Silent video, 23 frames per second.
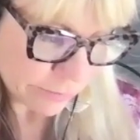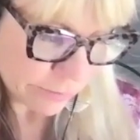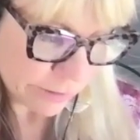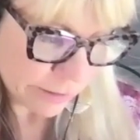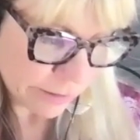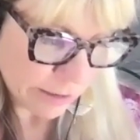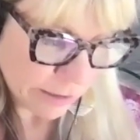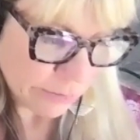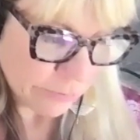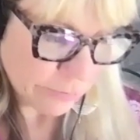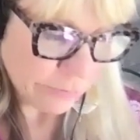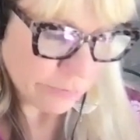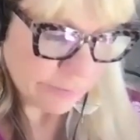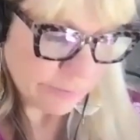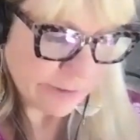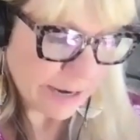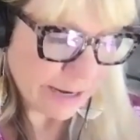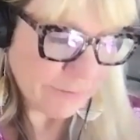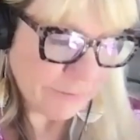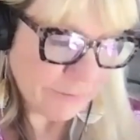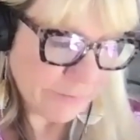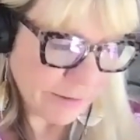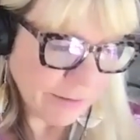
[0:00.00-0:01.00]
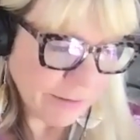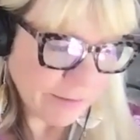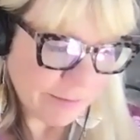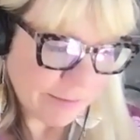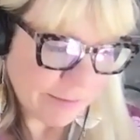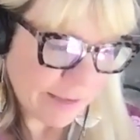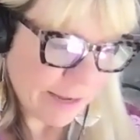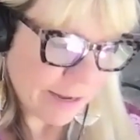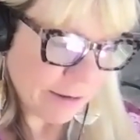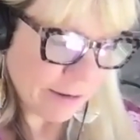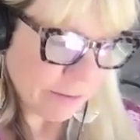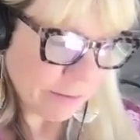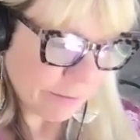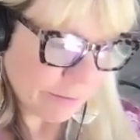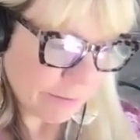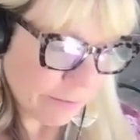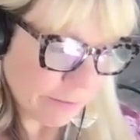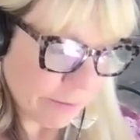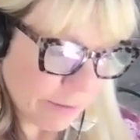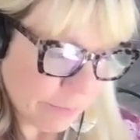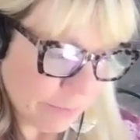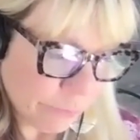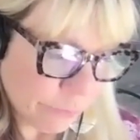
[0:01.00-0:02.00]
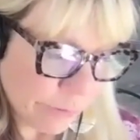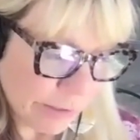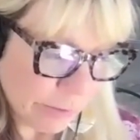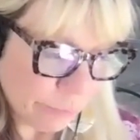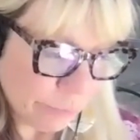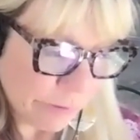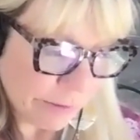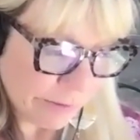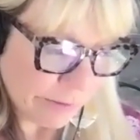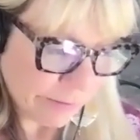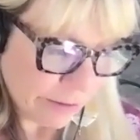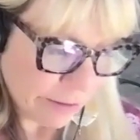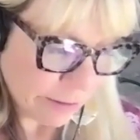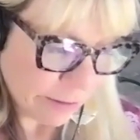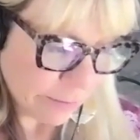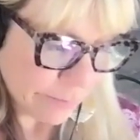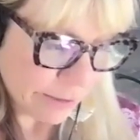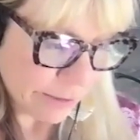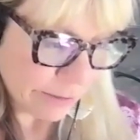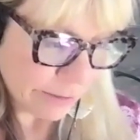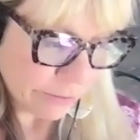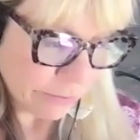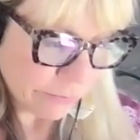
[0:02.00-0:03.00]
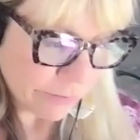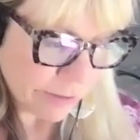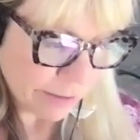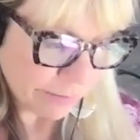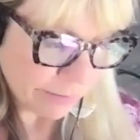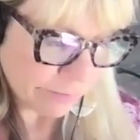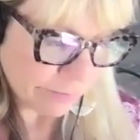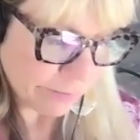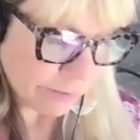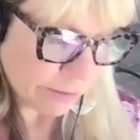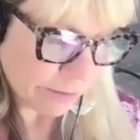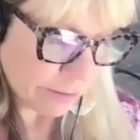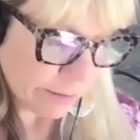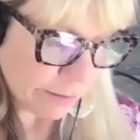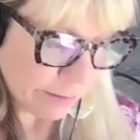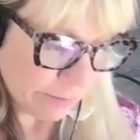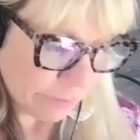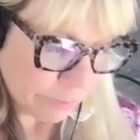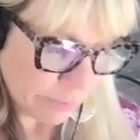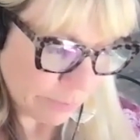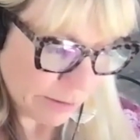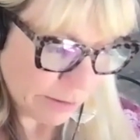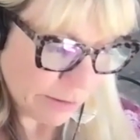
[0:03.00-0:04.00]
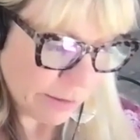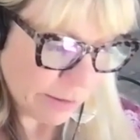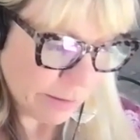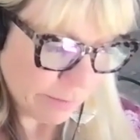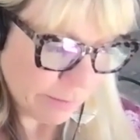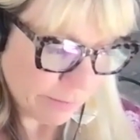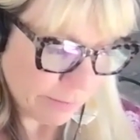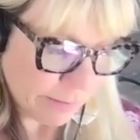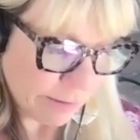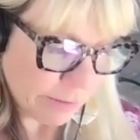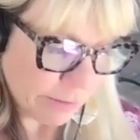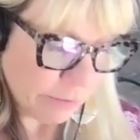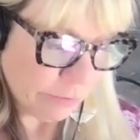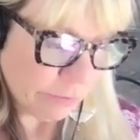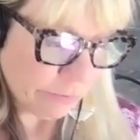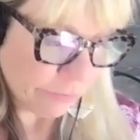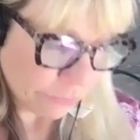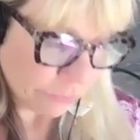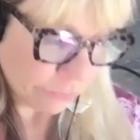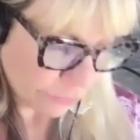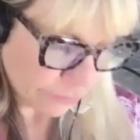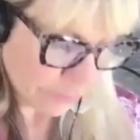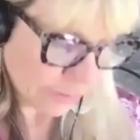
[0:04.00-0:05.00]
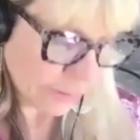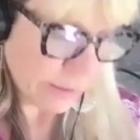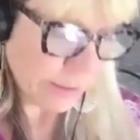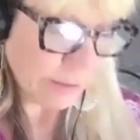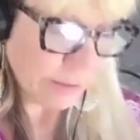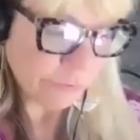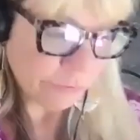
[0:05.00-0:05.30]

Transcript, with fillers: you know, dive into that and when we talk about your rock star experience and your story and